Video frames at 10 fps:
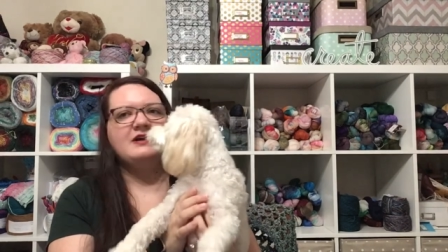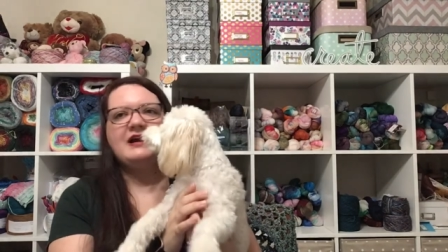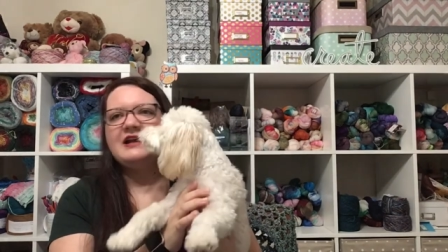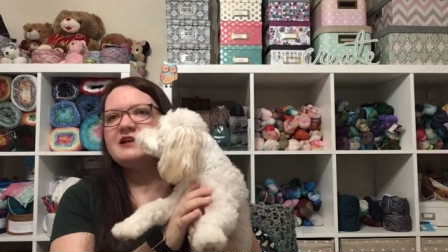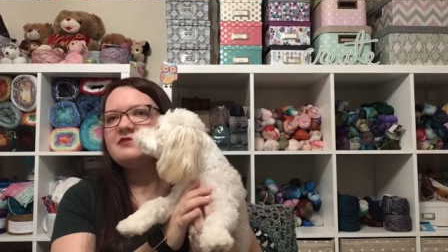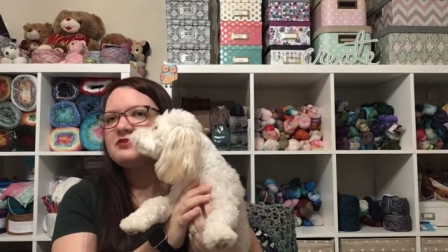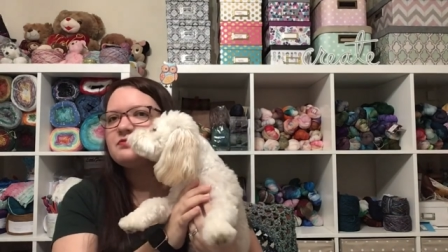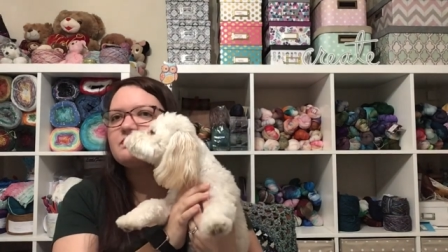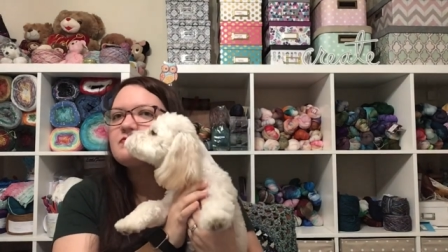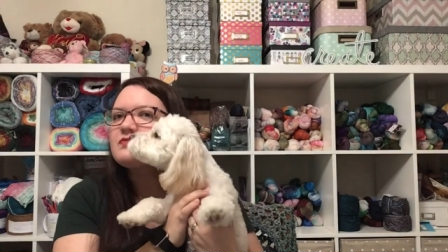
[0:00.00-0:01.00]
I love you.
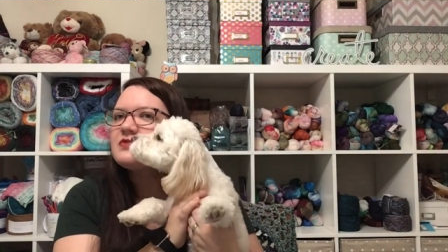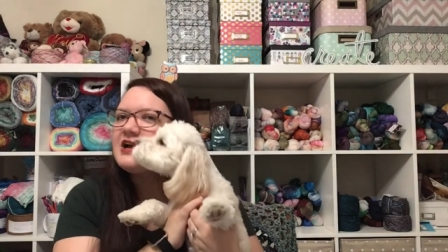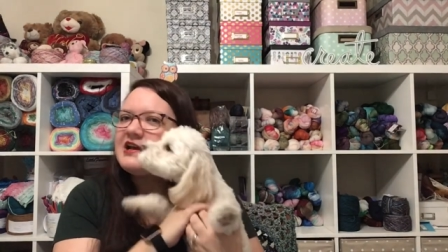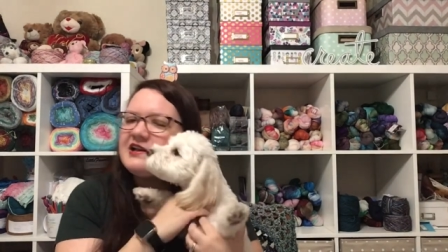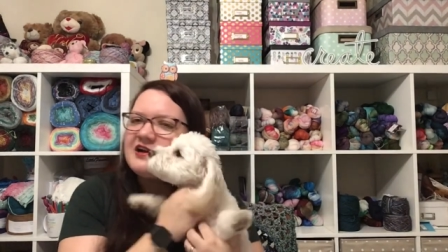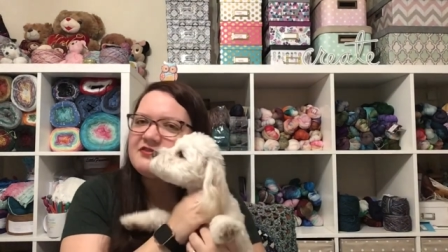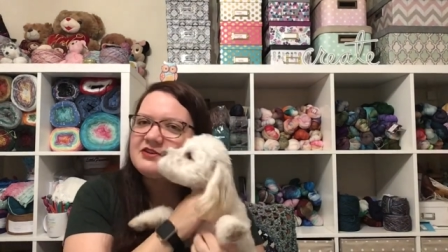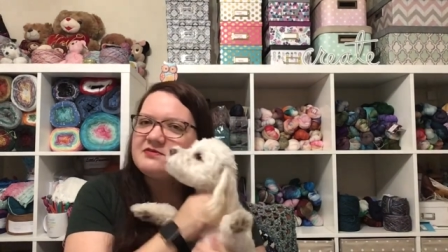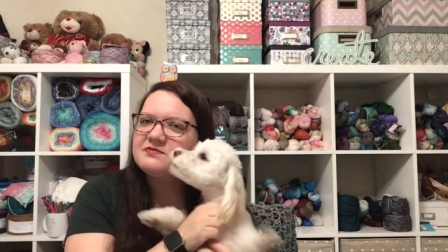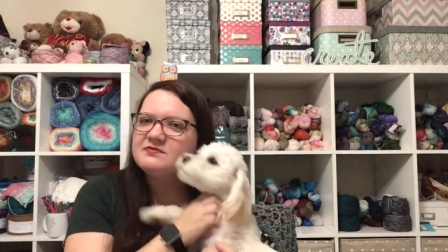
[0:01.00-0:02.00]
I love you.
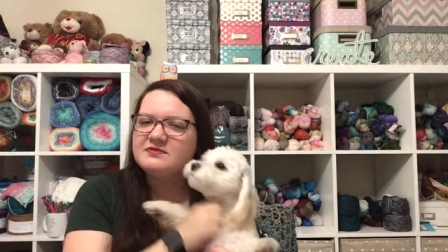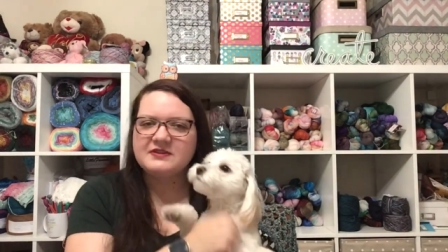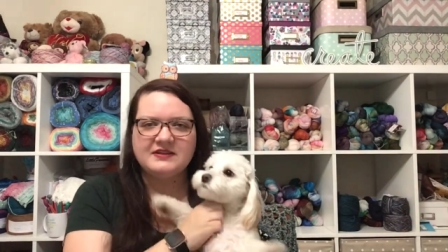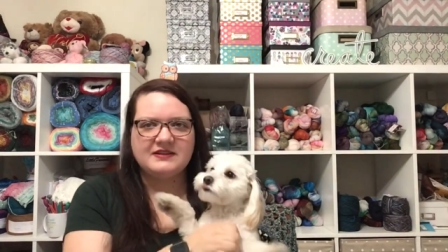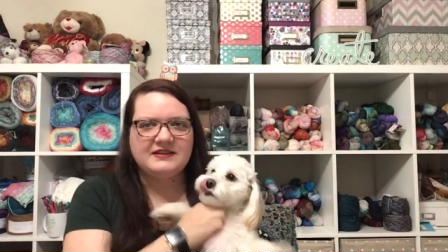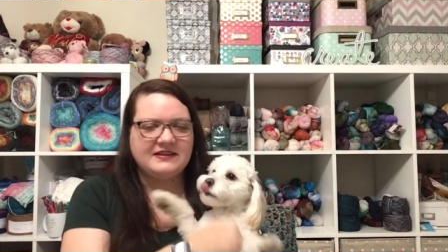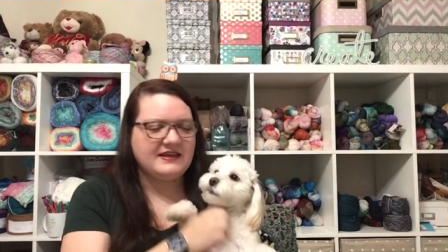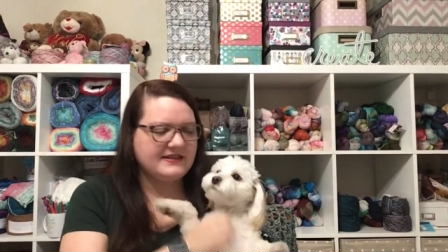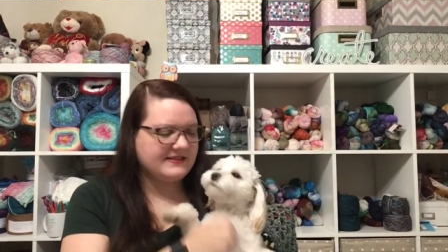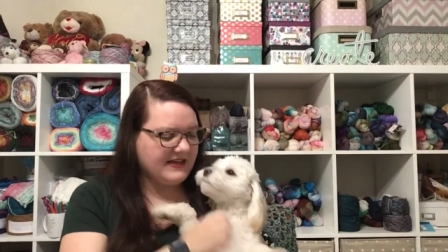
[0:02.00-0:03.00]

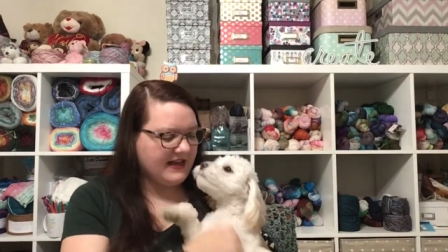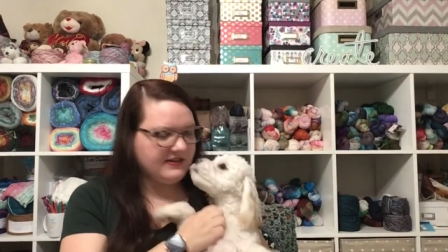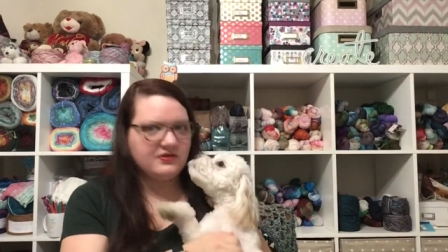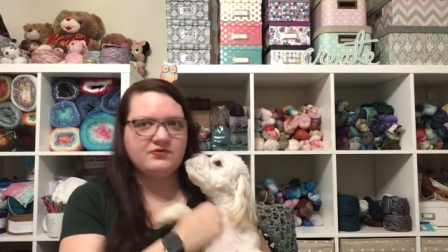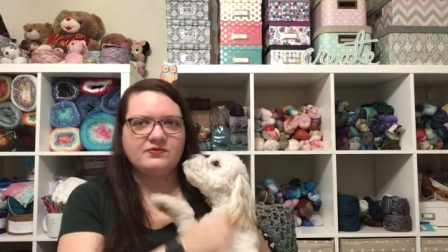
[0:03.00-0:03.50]
Yes, I do.